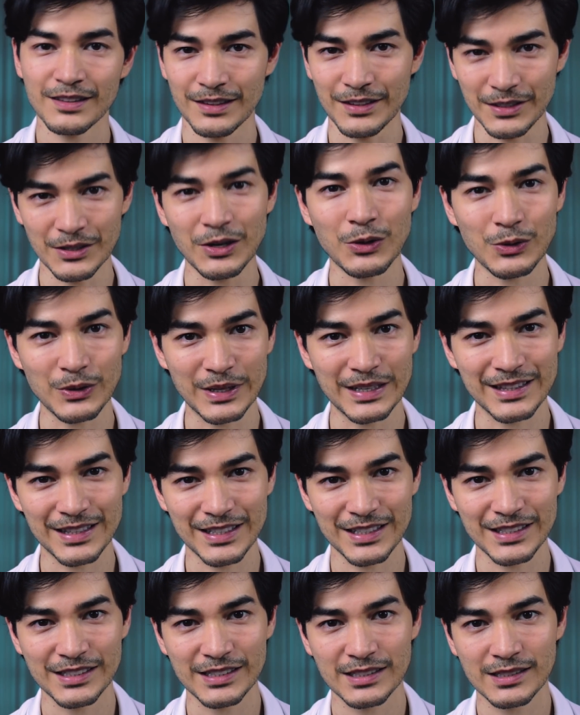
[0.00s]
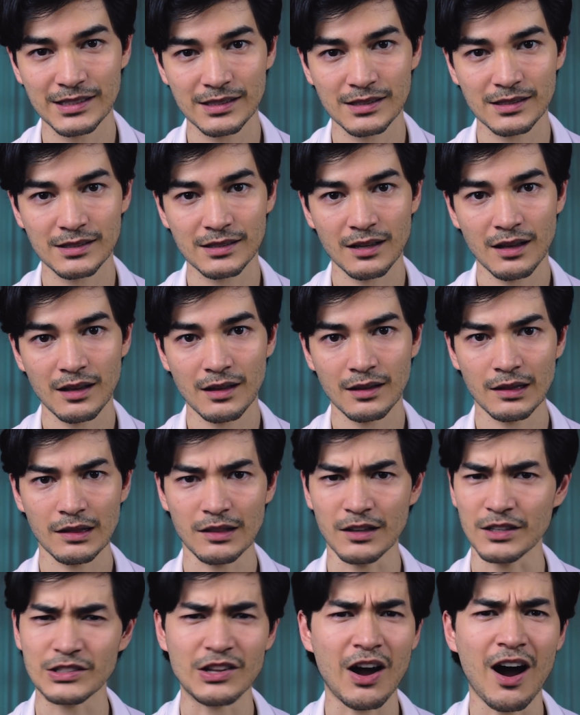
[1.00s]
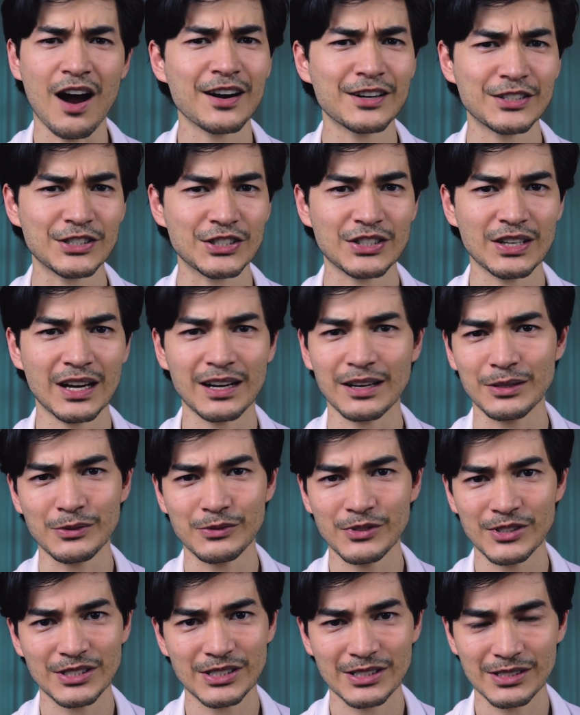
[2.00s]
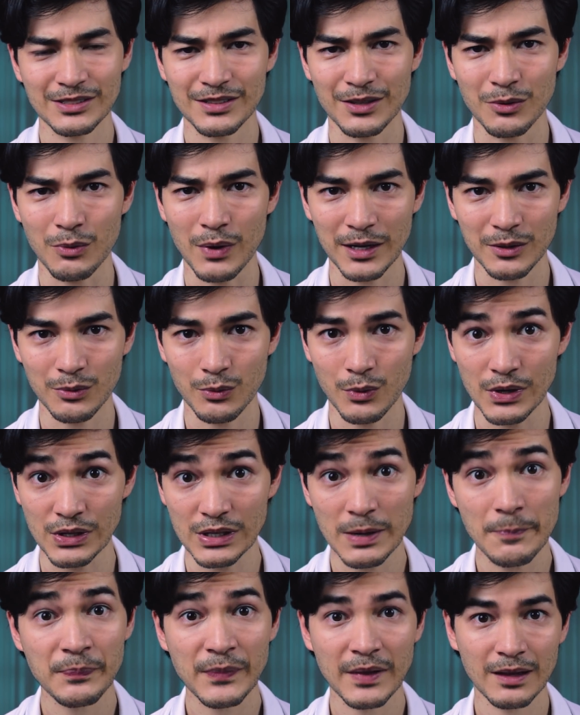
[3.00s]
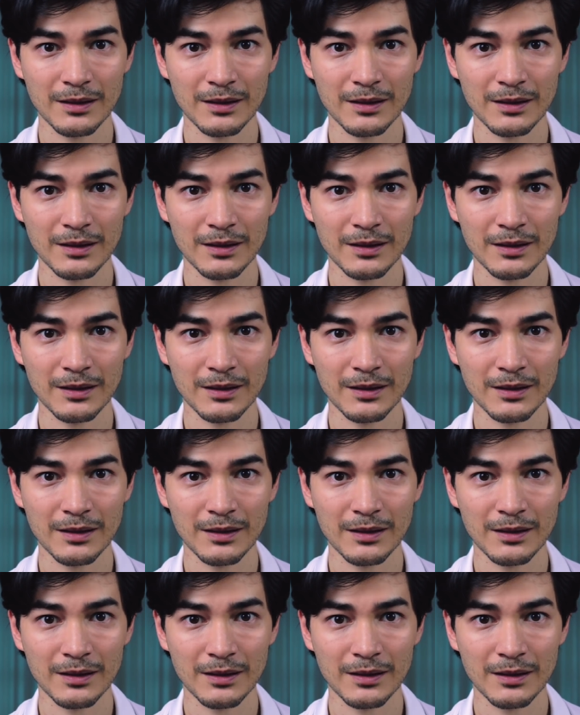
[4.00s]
you know, in this lethargic, I don't know if it's the right word,